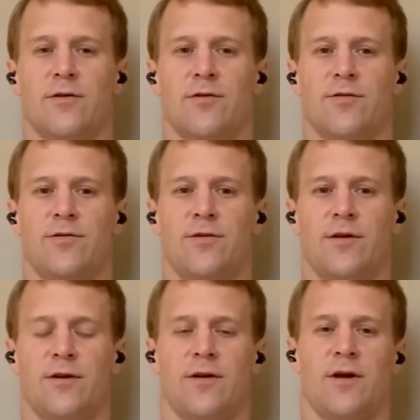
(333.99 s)
Just
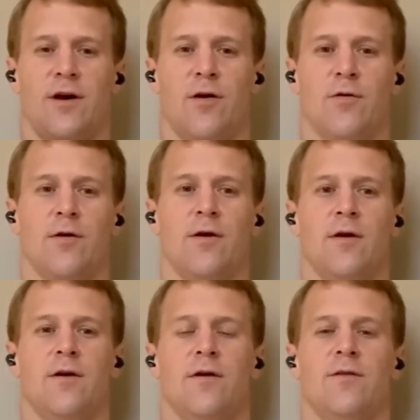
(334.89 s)
seeing how
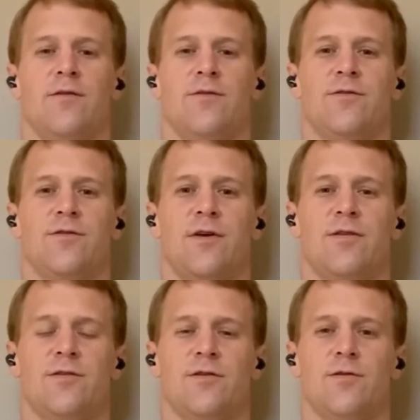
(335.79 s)
the
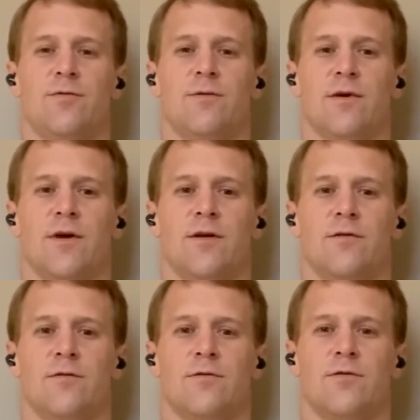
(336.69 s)
sensation you get
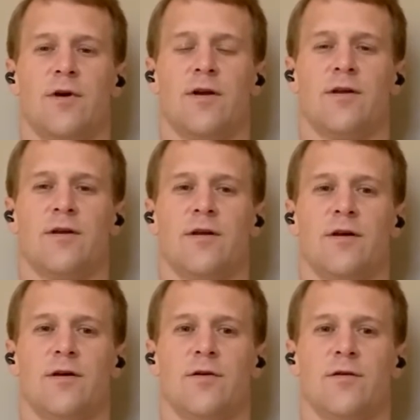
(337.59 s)
trying to
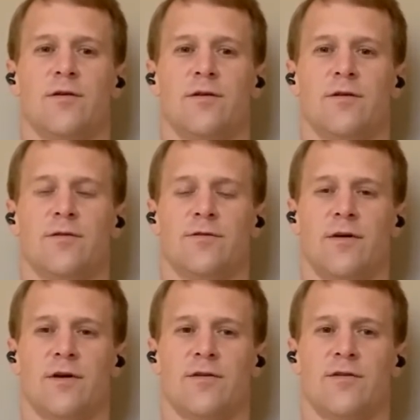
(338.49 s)
inhale into this
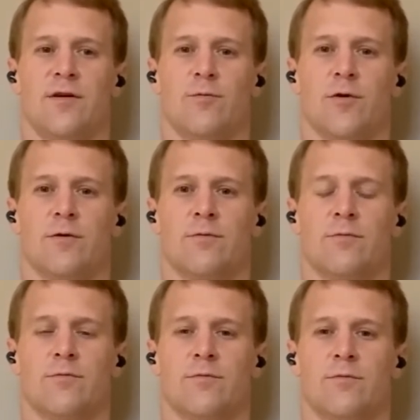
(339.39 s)
second chamber.
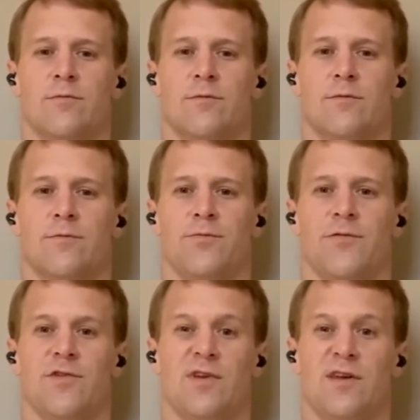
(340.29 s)

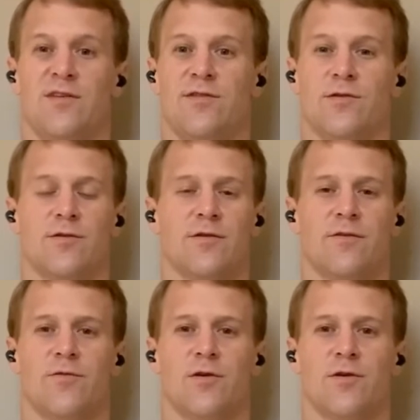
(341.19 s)
Is it easier than the
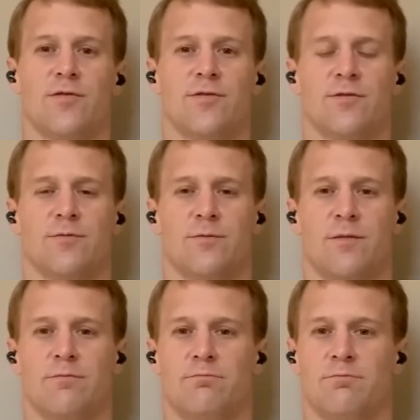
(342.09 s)
first?
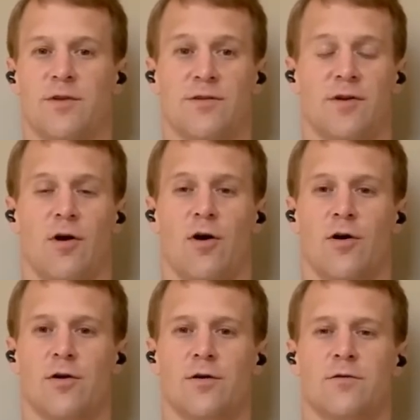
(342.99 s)
Is it
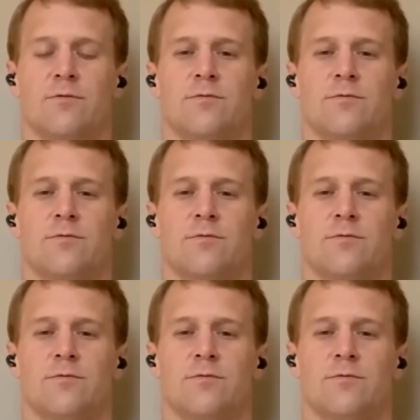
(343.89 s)
harder?